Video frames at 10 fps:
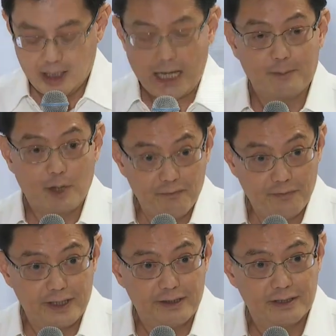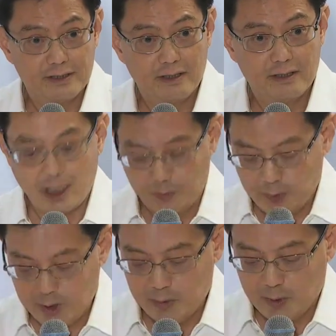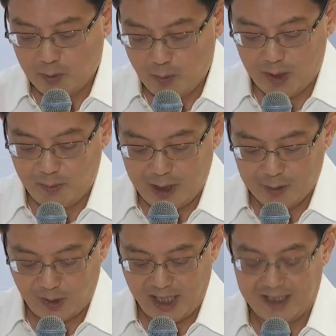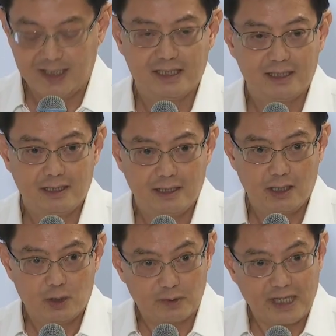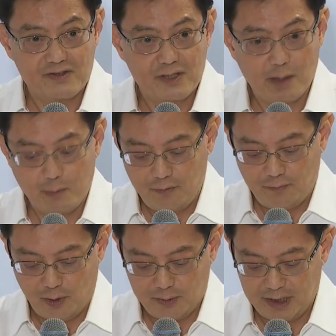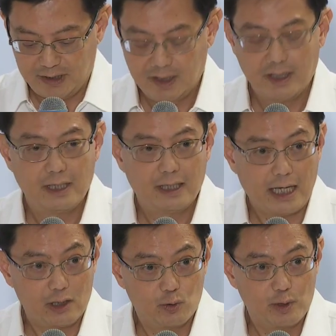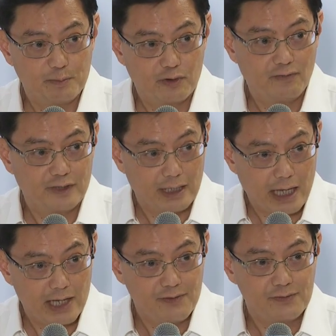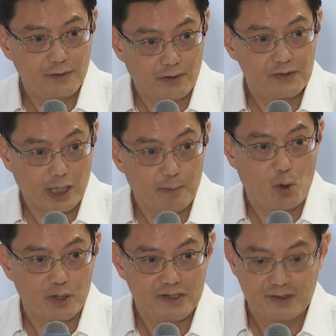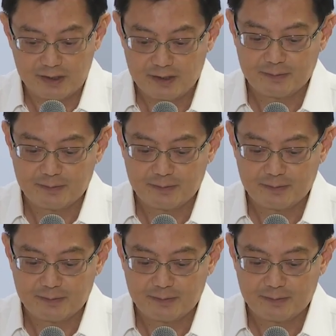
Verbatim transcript: I'm confident that we will work well together to take Singapore forward and to improve the lives of Singaporeans.